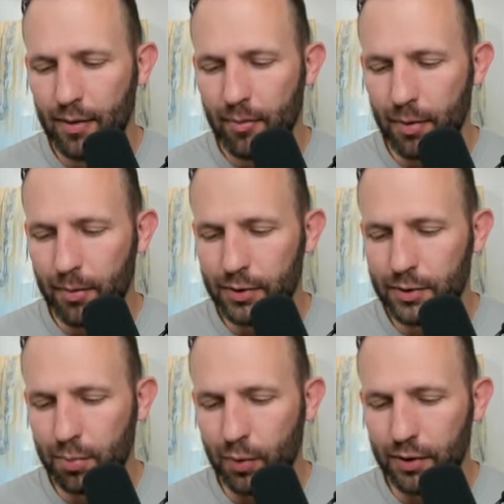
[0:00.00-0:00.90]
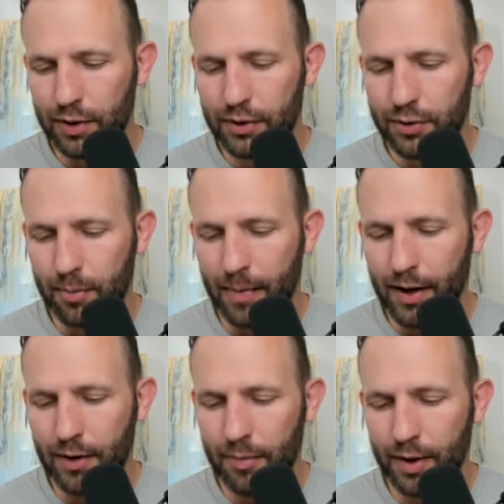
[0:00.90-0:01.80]
But most importantly, she
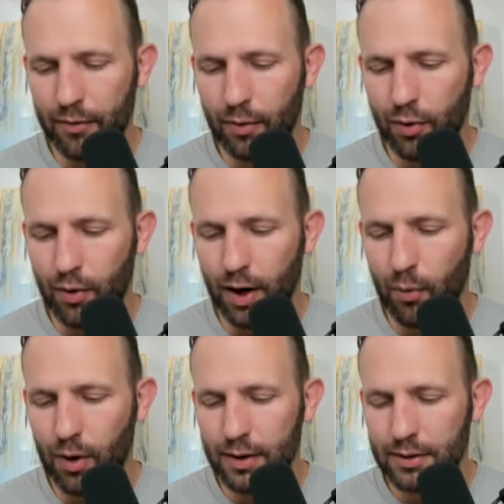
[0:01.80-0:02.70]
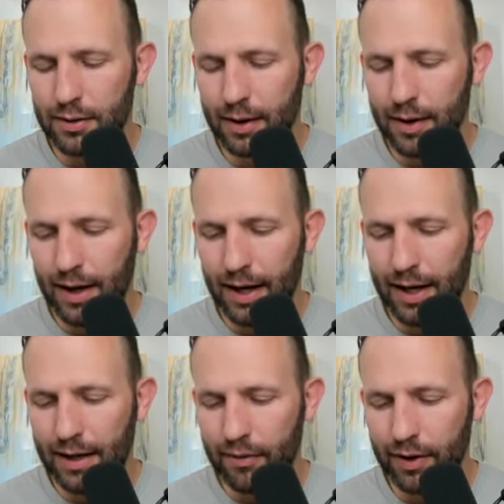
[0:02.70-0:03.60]
reminded me of who I was. I
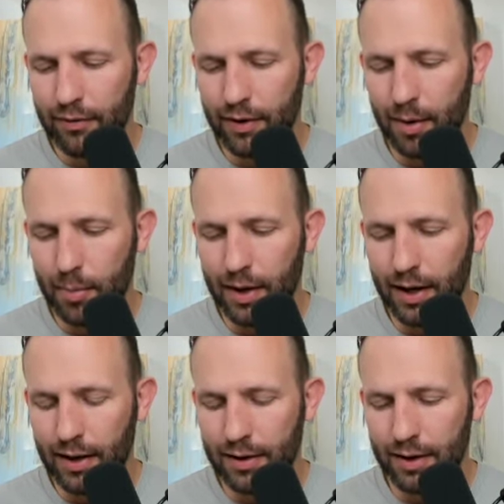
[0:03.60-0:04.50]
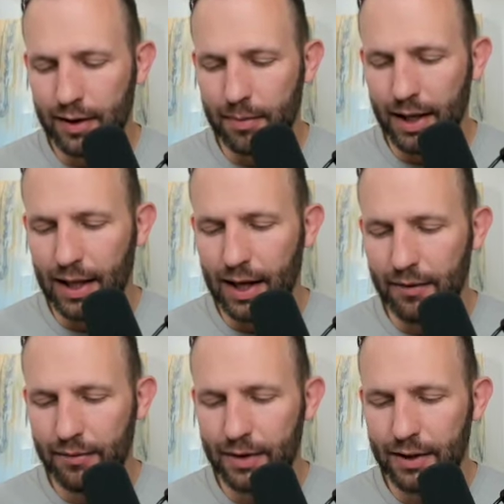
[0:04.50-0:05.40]
had never given up on anything in my
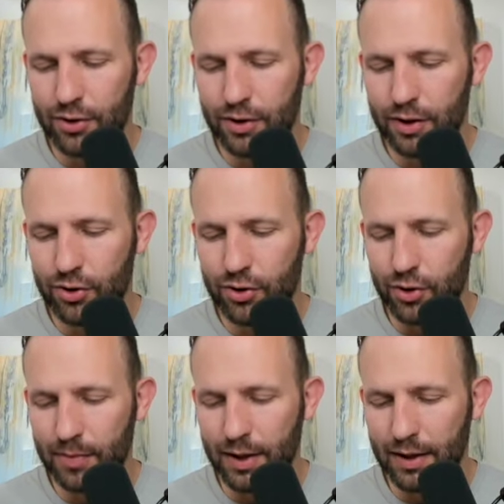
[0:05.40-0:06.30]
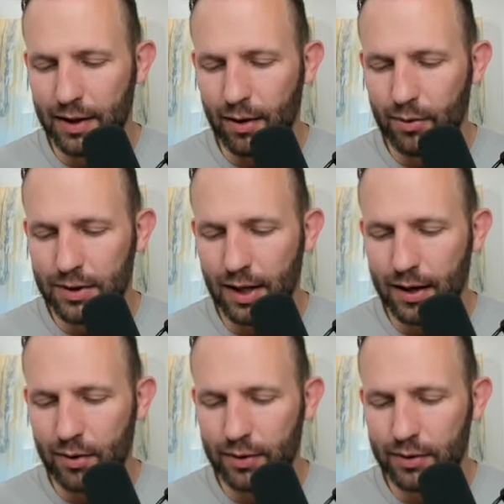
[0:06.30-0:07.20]
life, and she assured me that I was
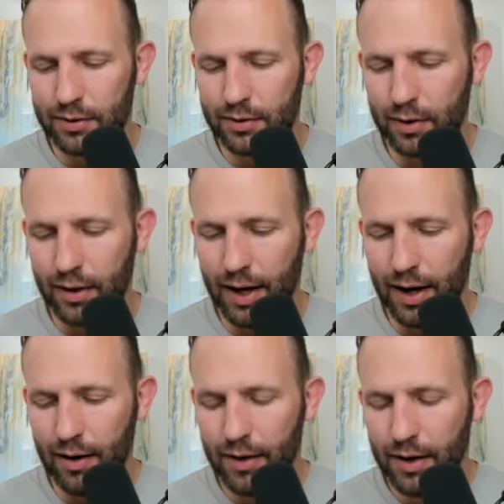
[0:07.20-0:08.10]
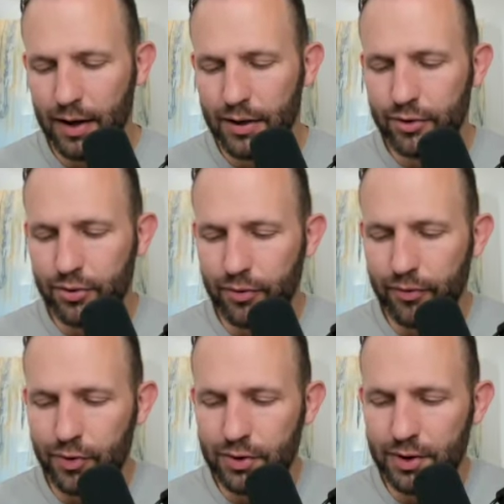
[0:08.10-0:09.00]
not going to start now. She
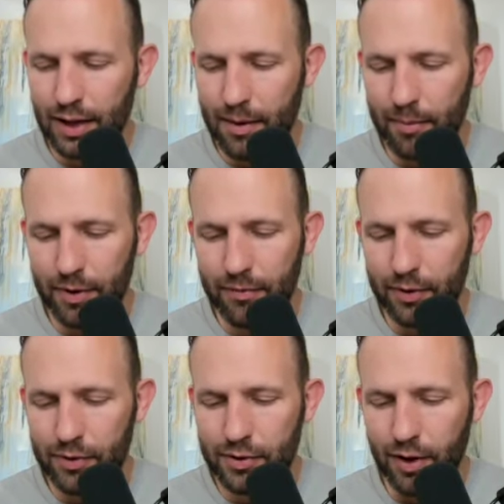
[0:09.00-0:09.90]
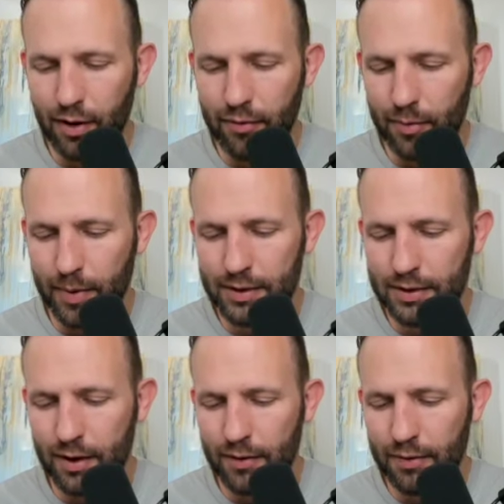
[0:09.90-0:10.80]
refused to let me feel sorry for
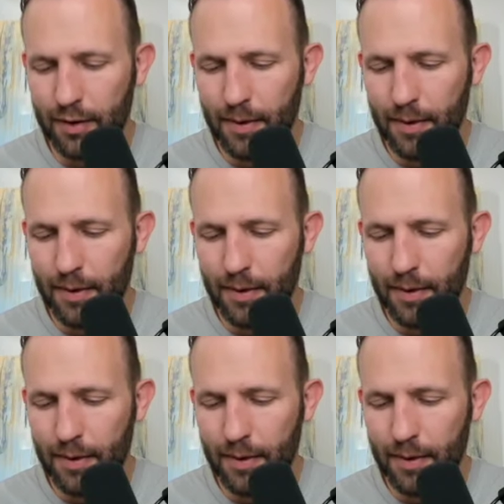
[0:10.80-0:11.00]
myself.